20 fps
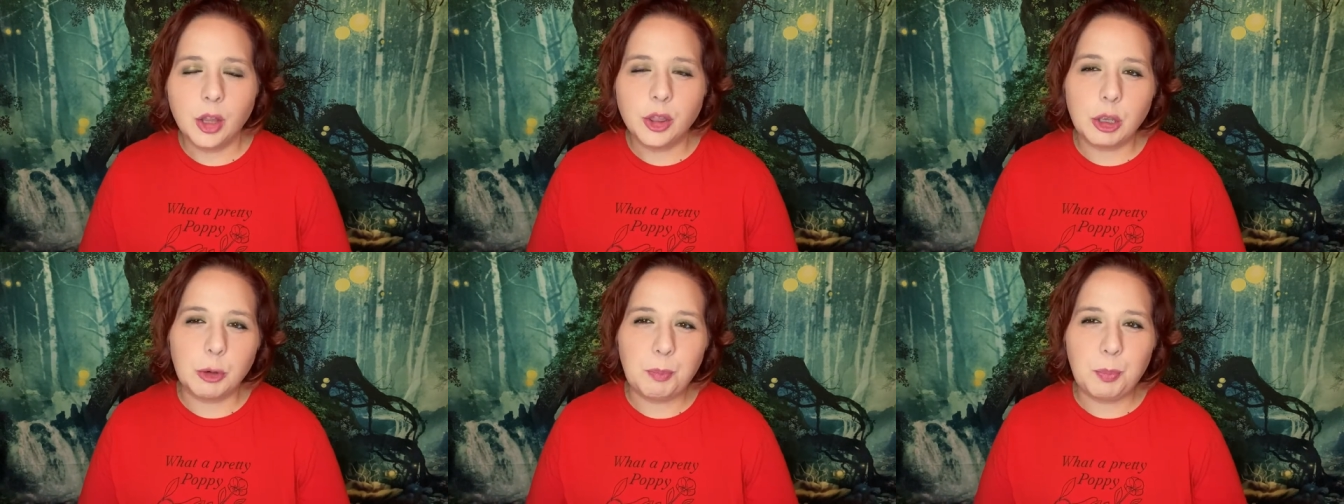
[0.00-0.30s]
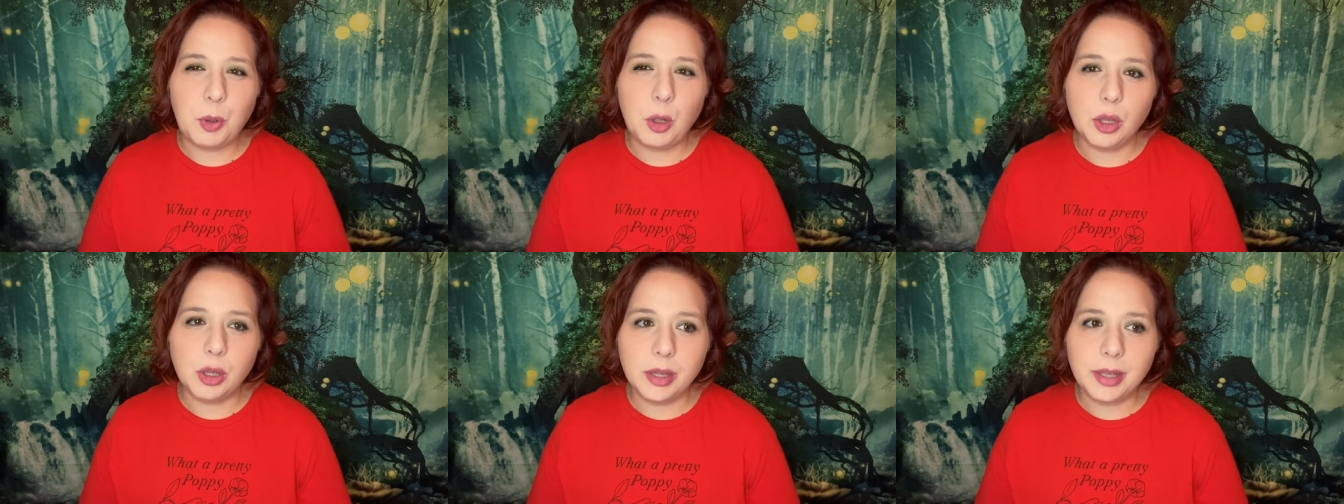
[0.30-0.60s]
They're
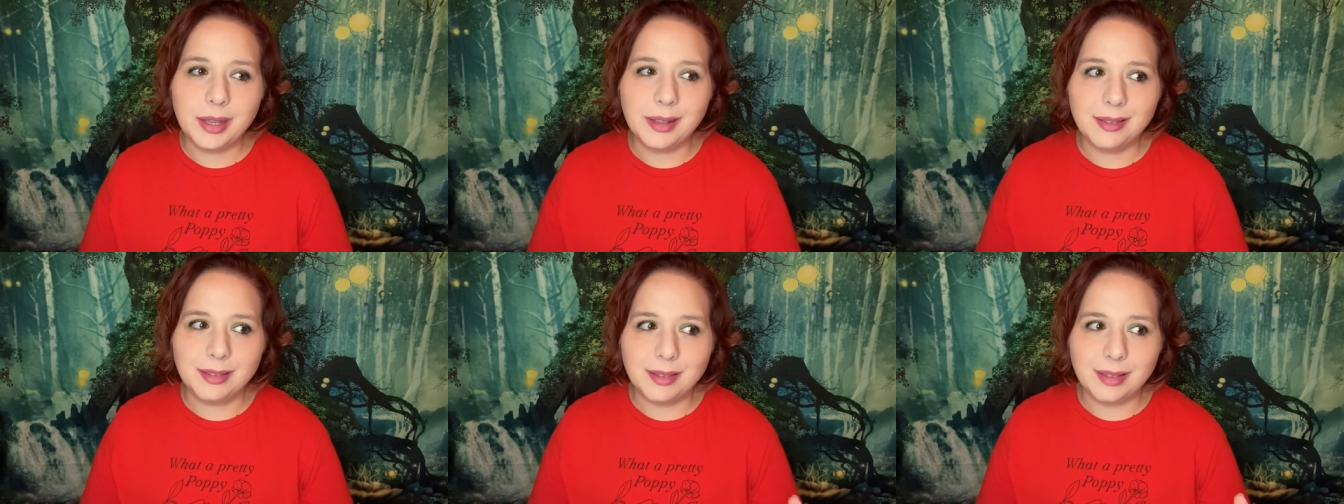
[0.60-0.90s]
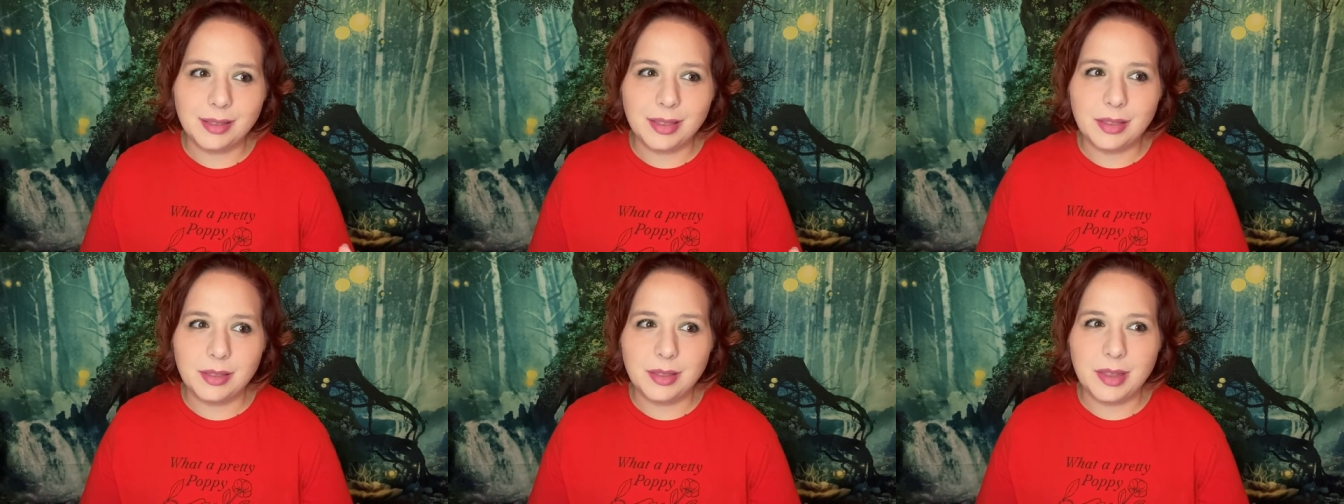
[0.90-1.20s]

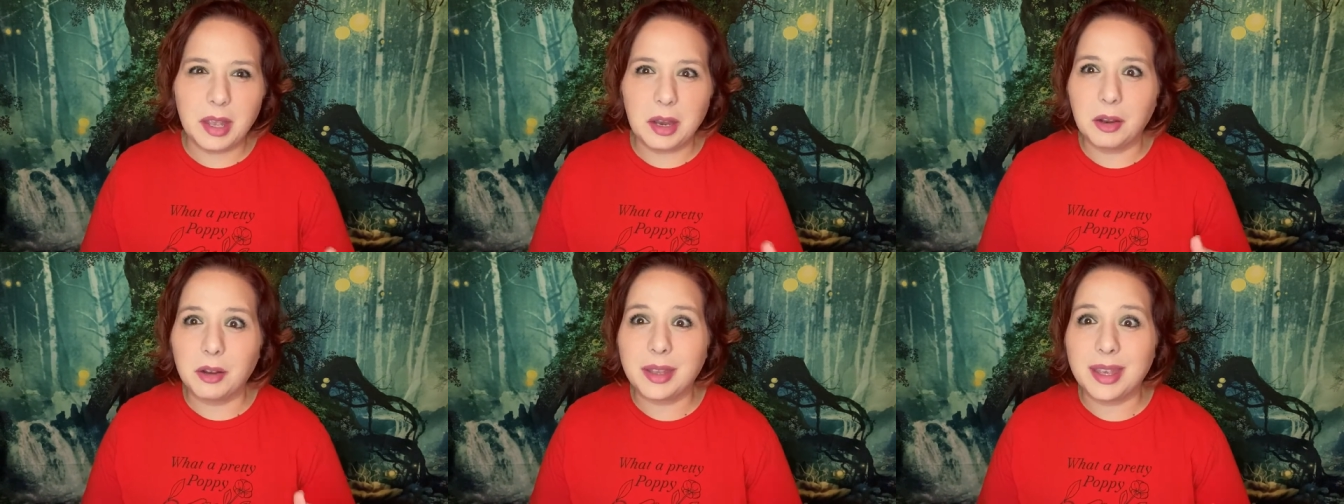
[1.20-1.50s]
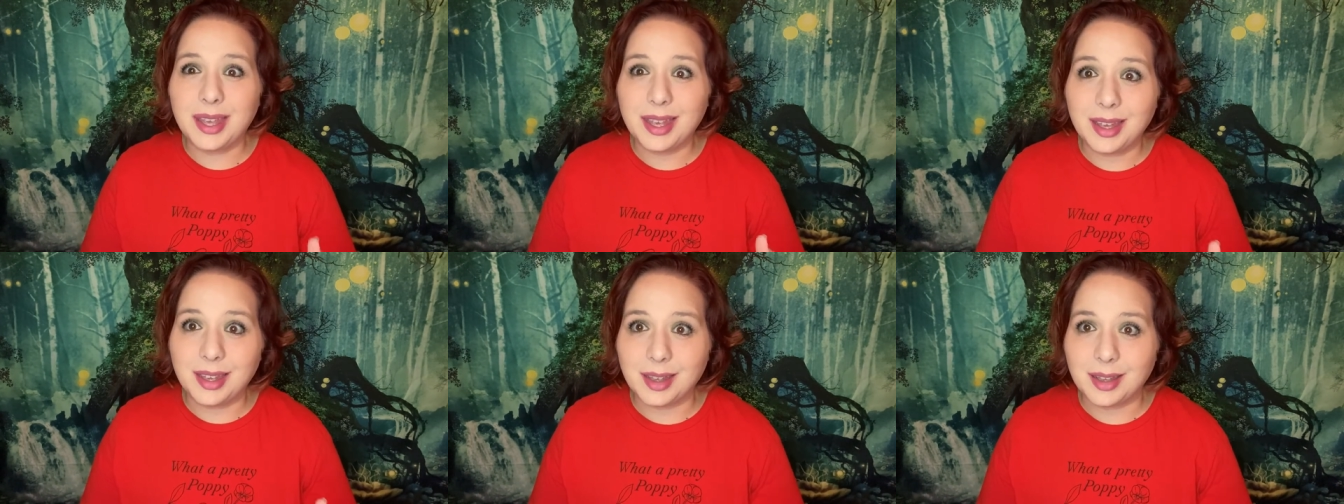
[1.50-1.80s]
pulling their
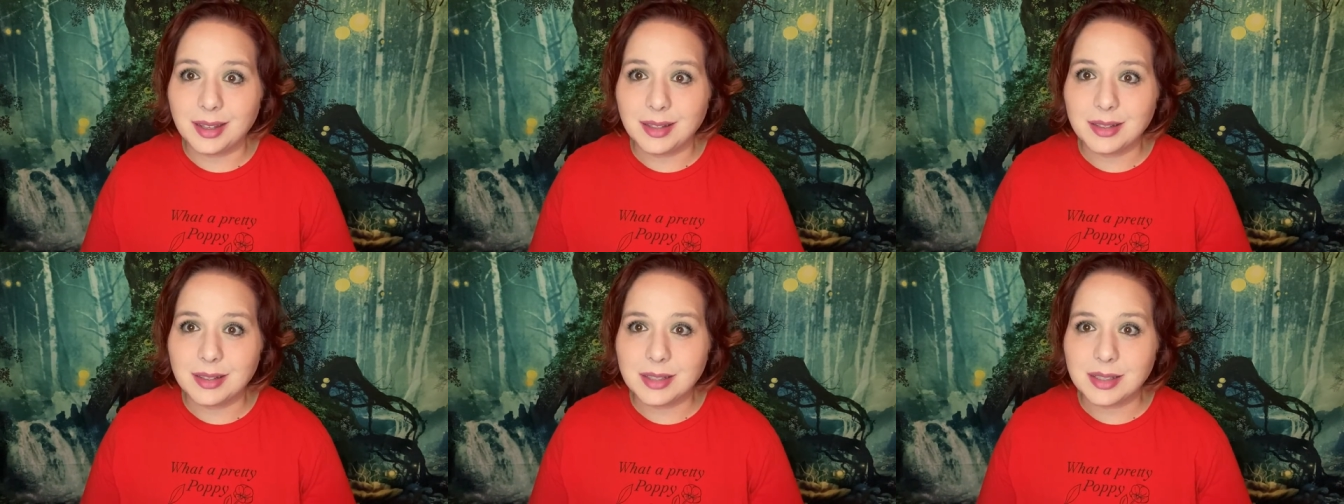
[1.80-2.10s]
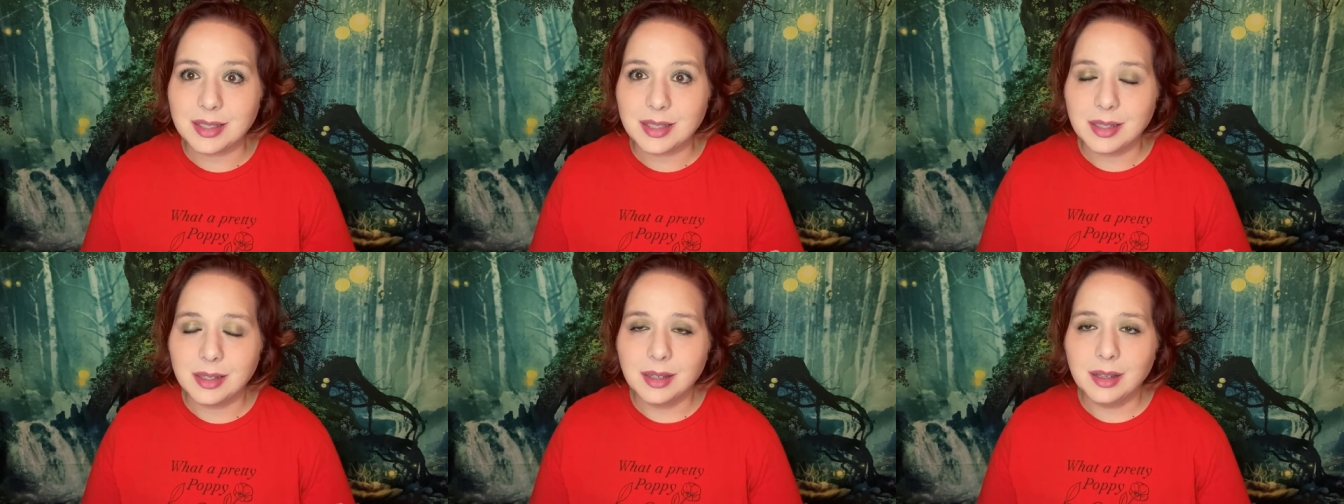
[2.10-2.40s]

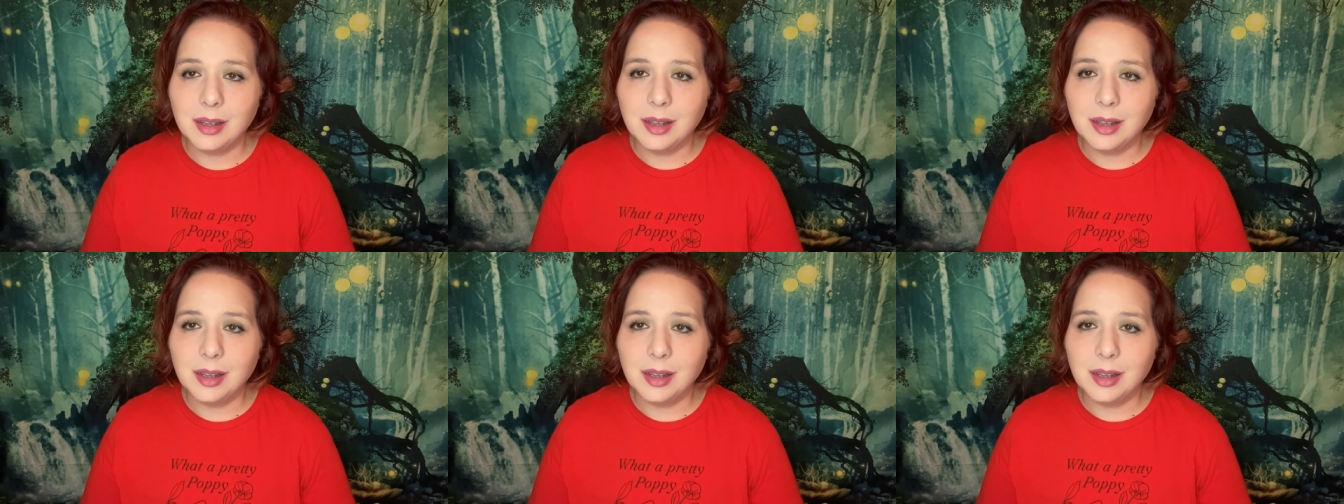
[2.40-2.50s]
kids